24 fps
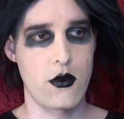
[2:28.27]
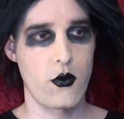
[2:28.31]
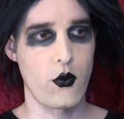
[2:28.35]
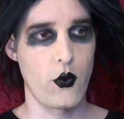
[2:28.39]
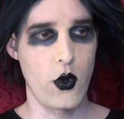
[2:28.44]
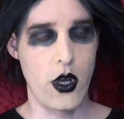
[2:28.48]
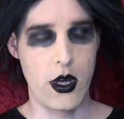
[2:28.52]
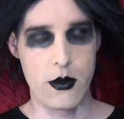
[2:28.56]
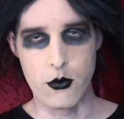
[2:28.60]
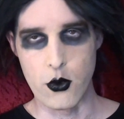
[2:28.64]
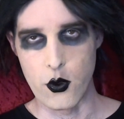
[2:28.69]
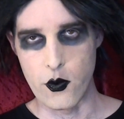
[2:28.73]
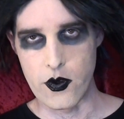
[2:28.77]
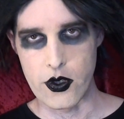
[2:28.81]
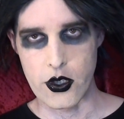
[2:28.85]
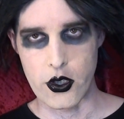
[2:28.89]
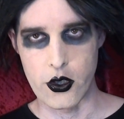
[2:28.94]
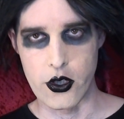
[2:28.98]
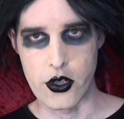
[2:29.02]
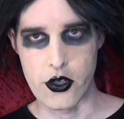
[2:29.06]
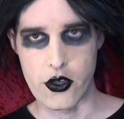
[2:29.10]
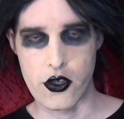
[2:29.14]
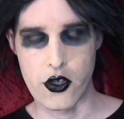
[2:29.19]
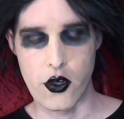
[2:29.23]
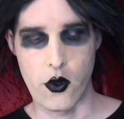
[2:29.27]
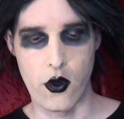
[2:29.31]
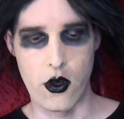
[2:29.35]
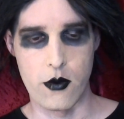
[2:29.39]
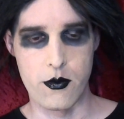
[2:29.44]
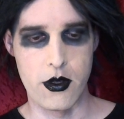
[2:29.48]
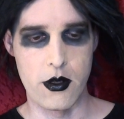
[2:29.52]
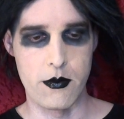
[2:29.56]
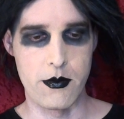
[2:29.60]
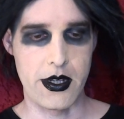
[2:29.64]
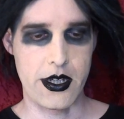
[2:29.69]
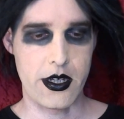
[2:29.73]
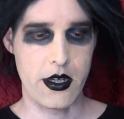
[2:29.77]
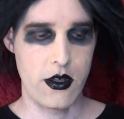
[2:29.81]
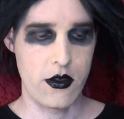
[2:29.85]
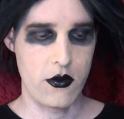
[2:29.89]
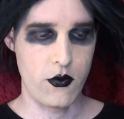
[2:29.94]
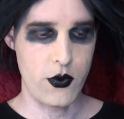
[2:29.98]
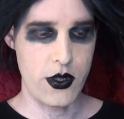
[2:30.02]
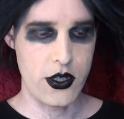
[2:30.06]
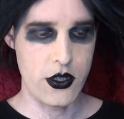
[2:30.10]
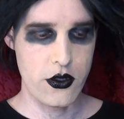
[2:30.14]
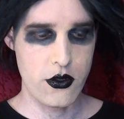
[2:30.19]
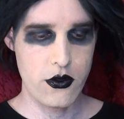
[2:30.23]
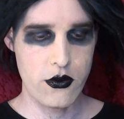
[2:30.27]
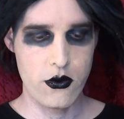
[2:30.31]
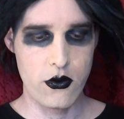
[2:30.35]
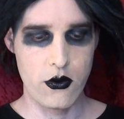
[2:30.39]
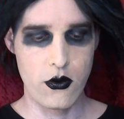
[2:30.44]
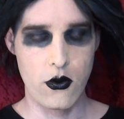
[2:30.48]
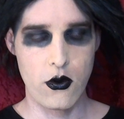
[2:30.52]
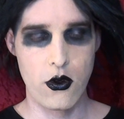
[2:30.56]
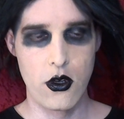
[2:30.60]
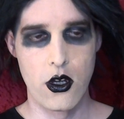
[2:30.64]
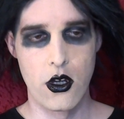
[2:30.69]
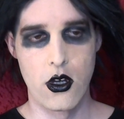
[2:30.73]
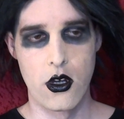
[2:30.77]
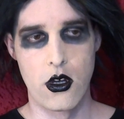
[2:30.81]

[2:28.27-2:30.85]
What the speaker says: What movie could it show up in? Because we knew